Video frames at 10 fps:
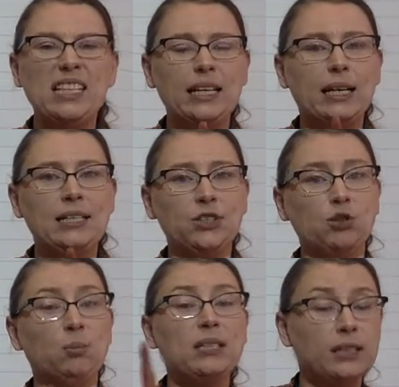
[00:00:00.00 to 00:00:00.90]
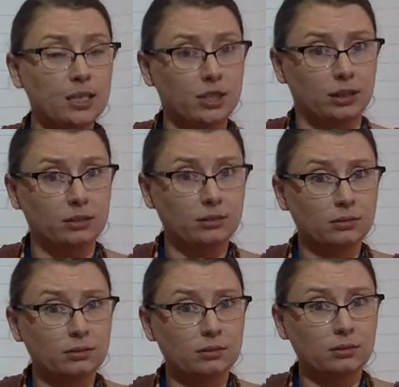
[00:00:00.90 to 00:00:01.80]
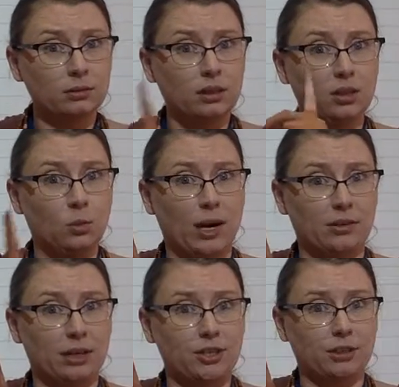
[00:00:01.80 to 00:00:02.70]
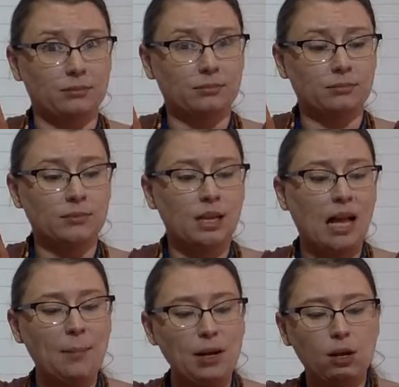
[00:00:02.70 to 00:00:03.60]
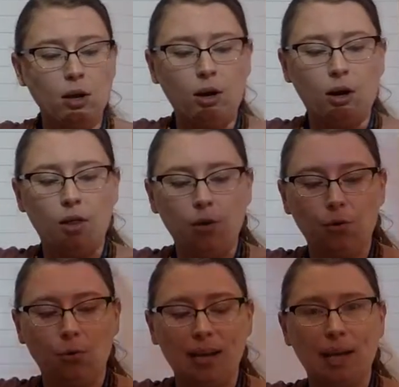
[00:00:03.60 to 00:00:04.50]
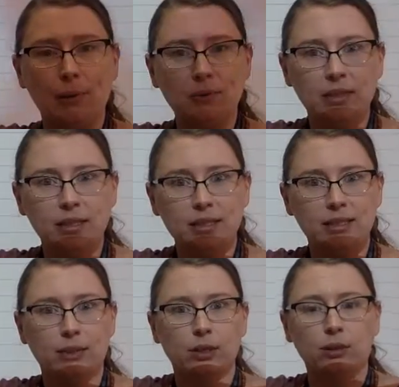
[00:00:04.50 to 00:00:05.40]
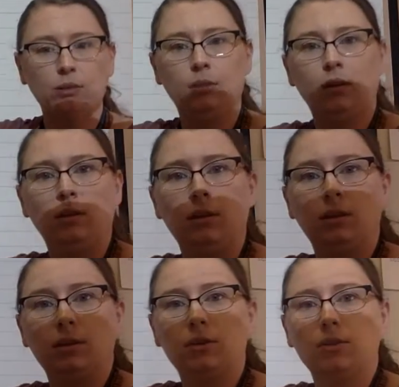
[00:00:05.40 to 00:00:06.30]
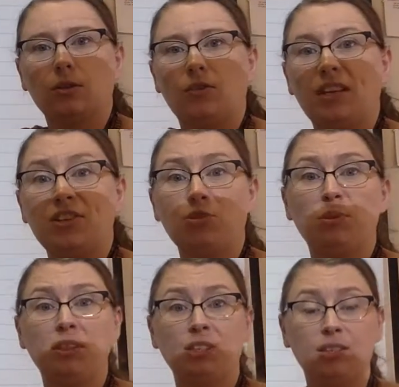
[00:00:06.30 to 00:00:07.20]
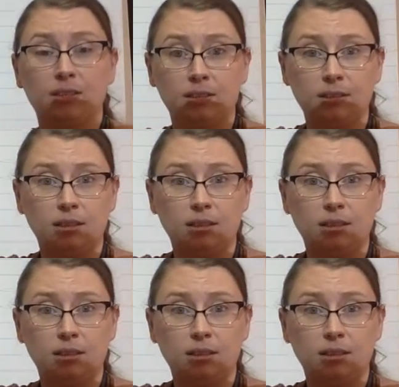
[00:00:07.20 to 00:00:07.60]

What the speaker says: the initial position in the y direction? I'm going to call the ground 0. So the initial position